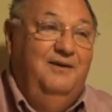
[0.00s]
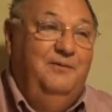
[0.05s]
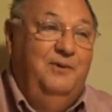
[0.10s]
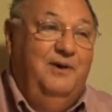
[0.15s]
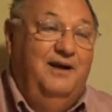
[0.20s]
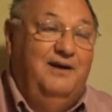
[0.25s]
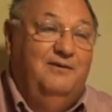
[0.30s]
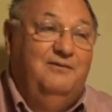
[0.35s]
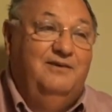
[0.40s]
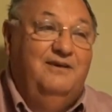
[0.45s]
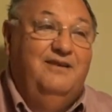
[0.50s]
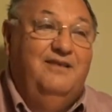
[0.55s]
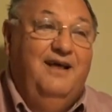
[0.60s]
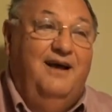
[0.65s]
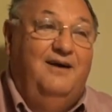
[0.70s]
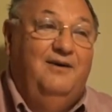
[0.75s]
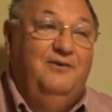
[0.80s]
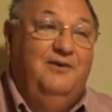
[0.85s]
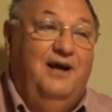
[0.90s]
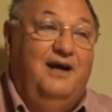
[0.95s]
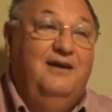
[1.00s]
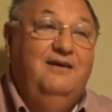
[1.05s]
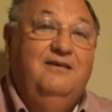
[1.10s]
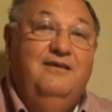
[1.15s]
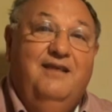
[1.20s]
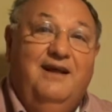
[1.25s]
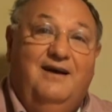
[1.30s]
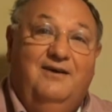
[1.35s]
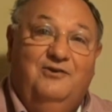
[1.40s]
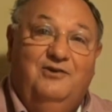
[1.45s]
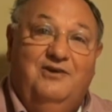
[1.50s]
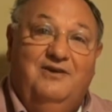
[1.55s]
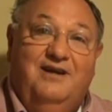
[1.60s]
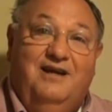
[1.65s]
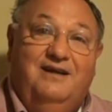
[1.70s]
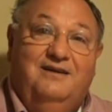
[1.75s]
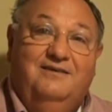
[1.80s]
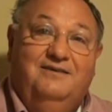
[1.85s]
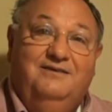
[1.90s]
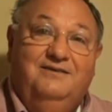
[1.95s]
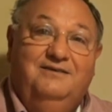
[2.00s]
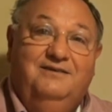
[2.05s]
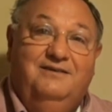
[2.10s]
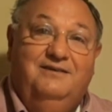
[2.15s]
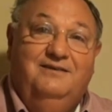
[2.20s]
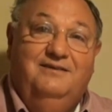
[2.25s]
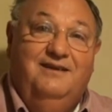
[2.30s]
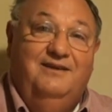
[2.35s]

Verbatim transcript: we got over 100,000 letters.